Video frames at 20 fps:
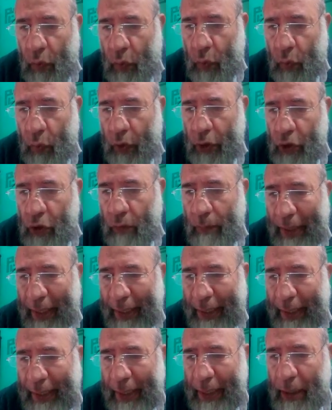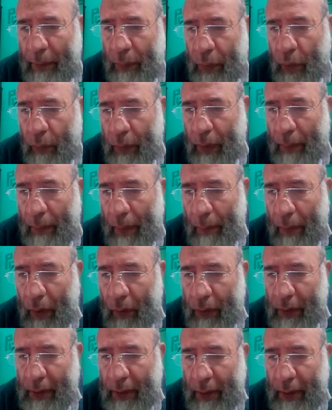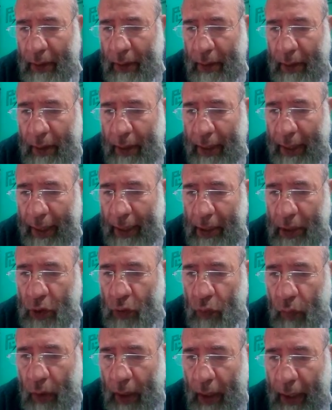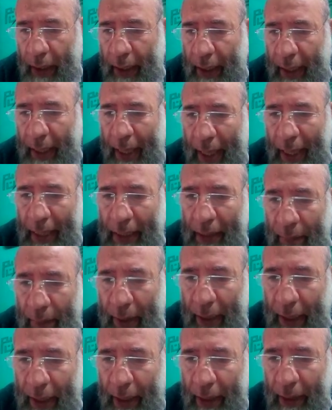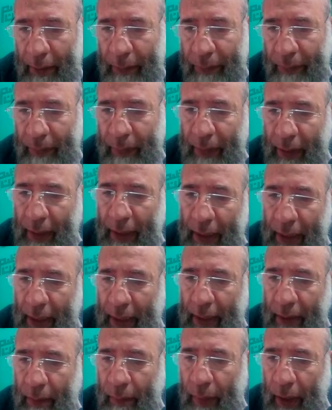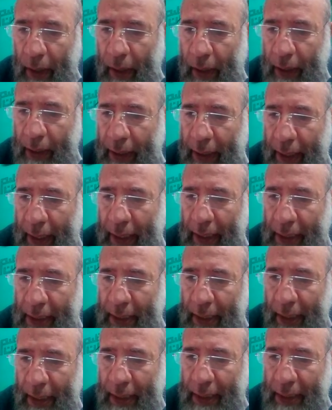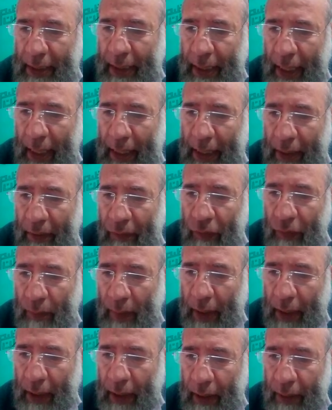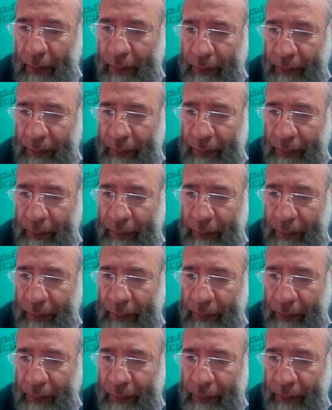when you make any problem about XY as the male by XX as the female.